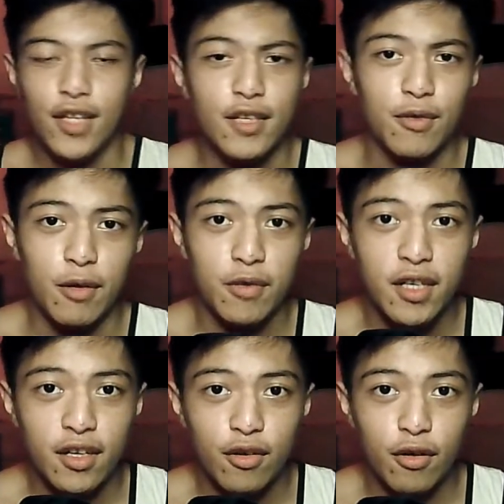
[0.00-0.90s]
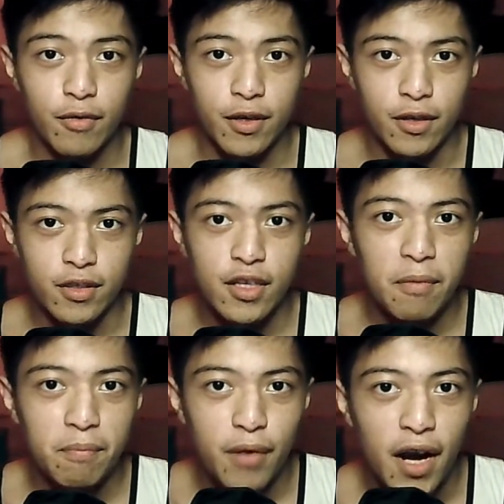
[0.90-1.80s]
that's why we're gonna cover
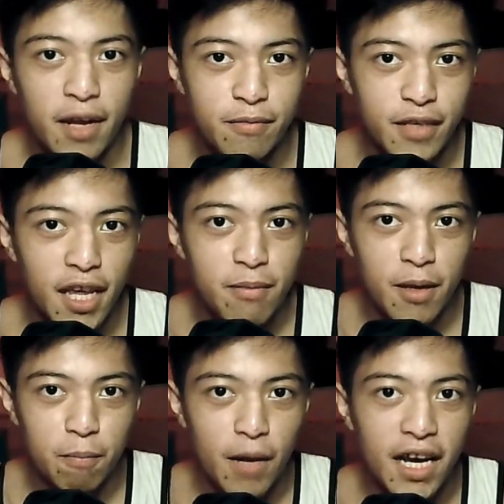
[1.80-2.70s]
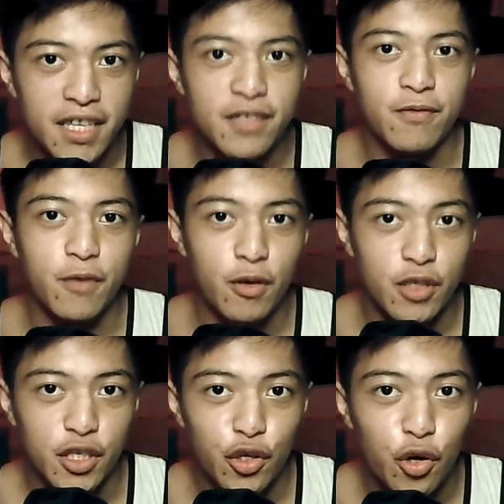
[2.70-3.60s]
top 5 gaming mice for
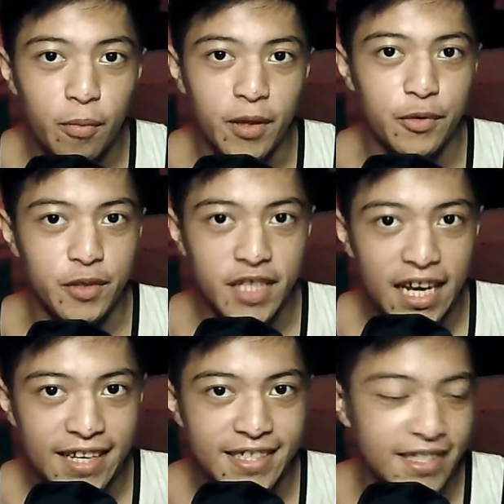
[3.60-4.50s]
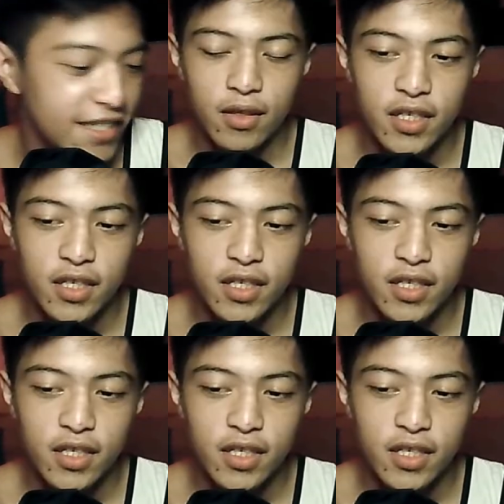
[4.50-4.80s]
Geometry Dash.